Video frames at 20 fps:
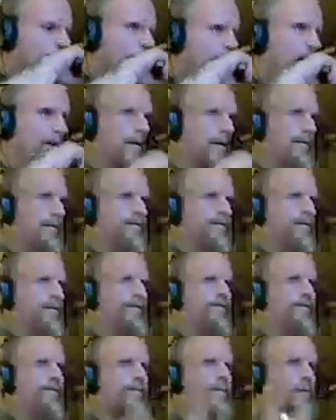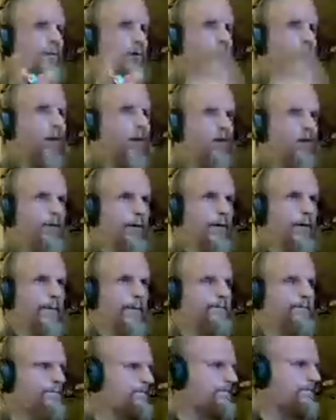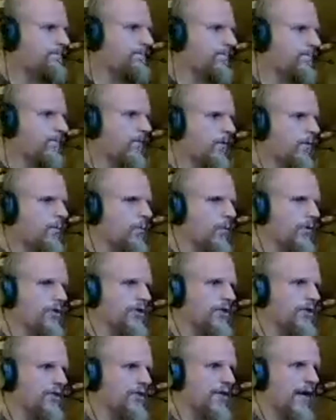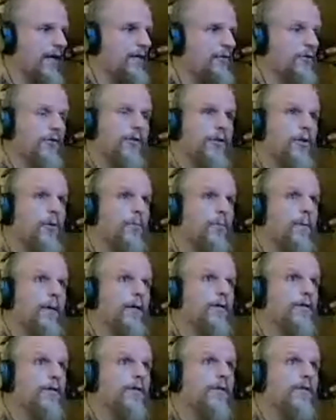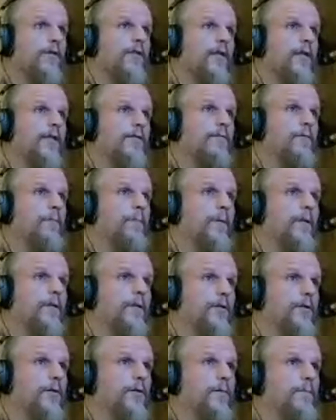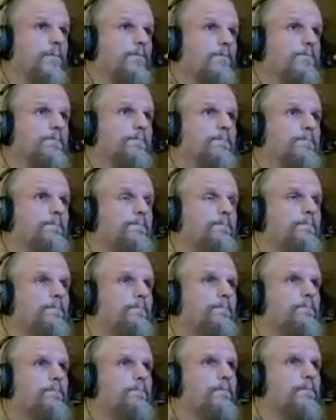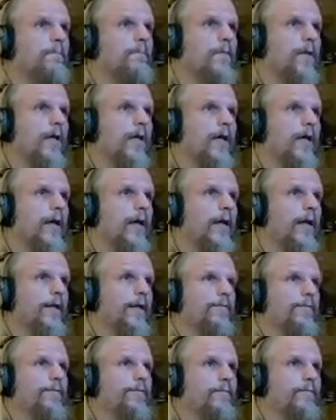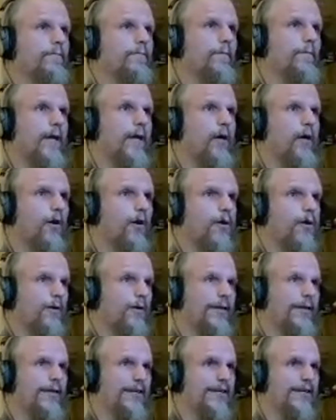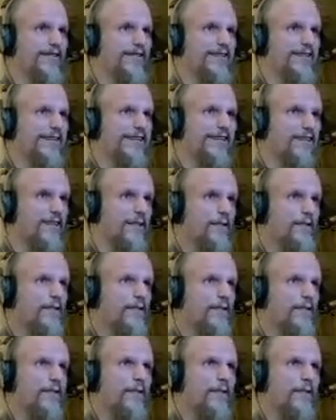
the femoral artery, which is actually no bigger than the size of a pencil. And if that artery gets nicked,